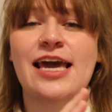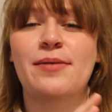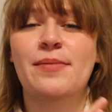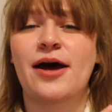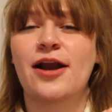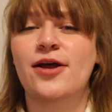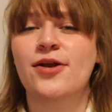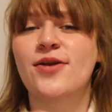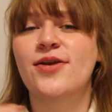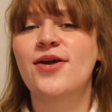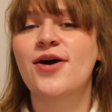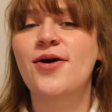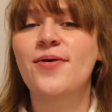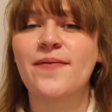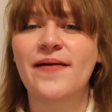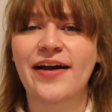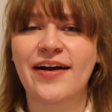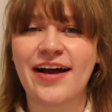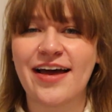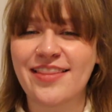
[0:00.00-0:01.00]
came out of
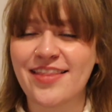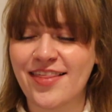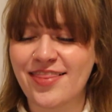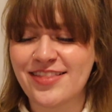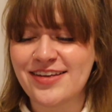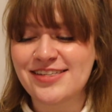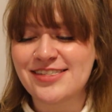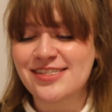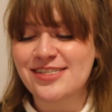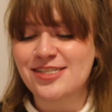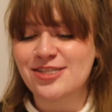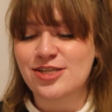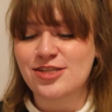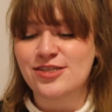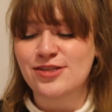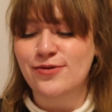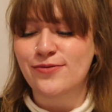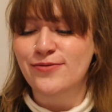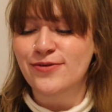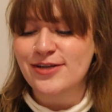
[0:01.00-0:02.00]
nowhere and that this is
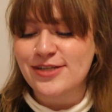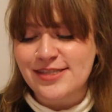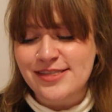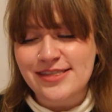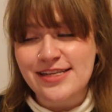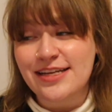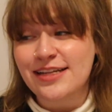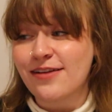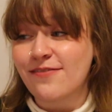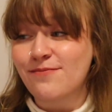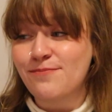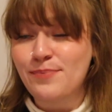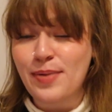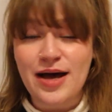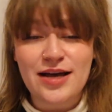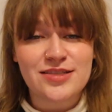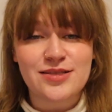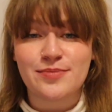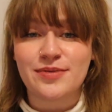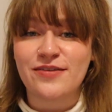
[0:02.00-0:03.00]
just the worst thing to
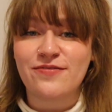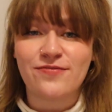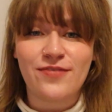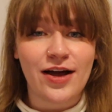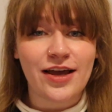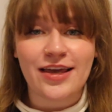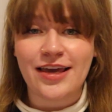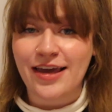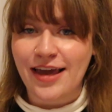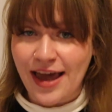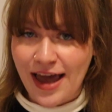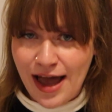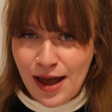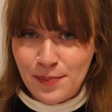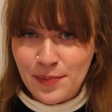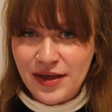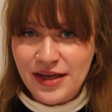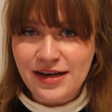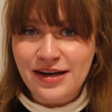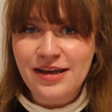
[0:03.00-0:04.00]
possibly fucking
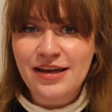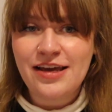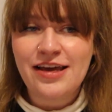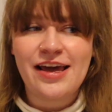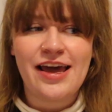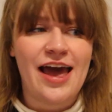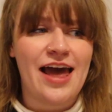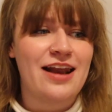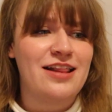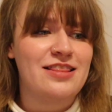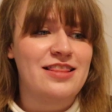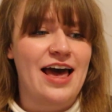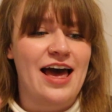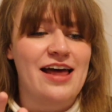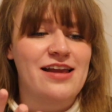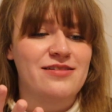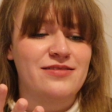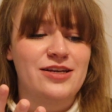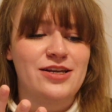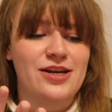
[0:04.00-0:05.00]
happen, and
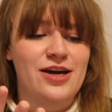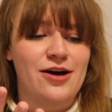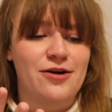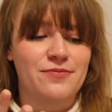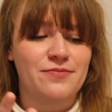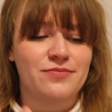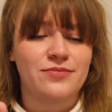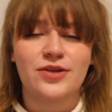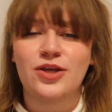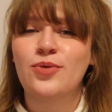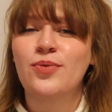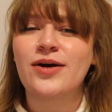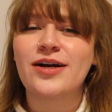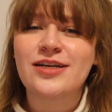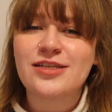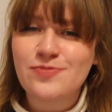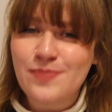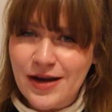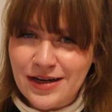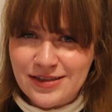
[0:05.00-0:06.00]
that, you know, you
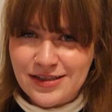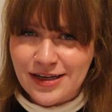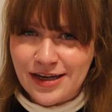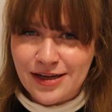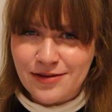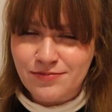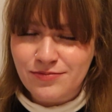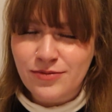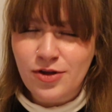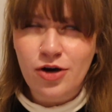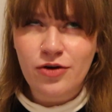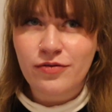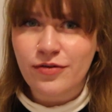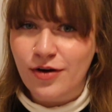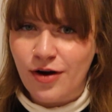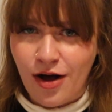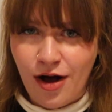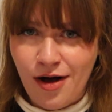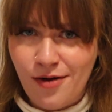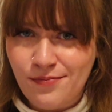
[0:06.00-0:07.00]
weren't expecting it
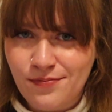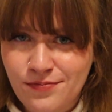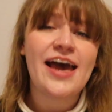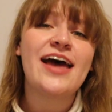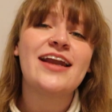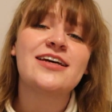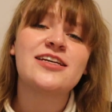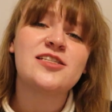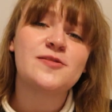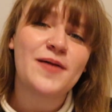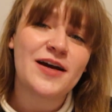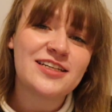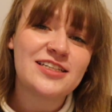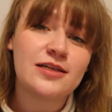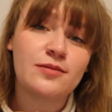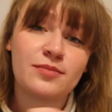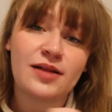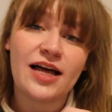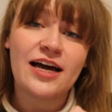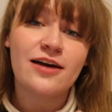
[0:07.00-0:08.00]
overall. And
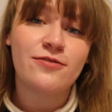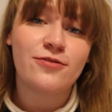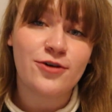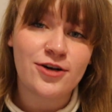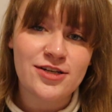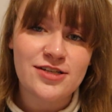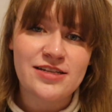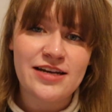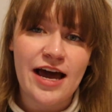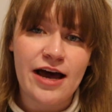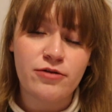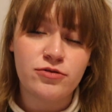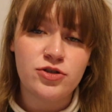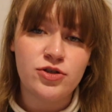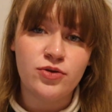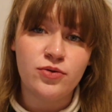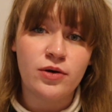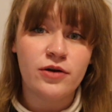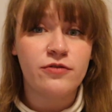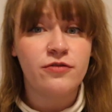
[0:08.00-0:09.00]
expecting Black Forest now
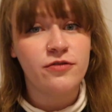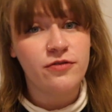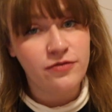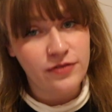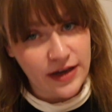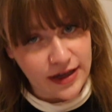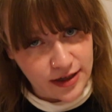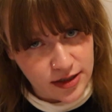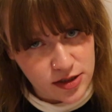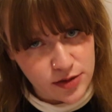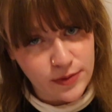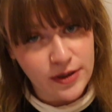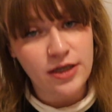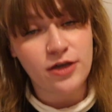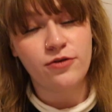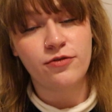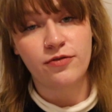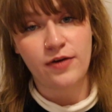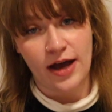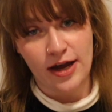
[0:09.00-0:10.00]
to fix what
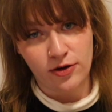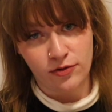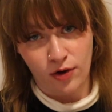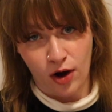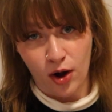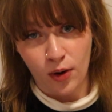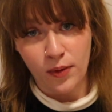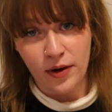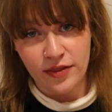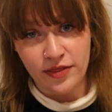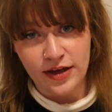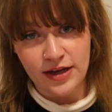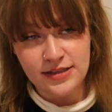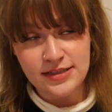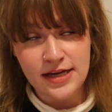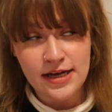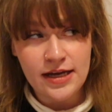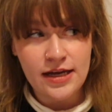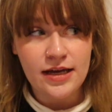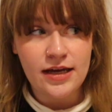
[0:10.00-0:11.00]
you find wrong with it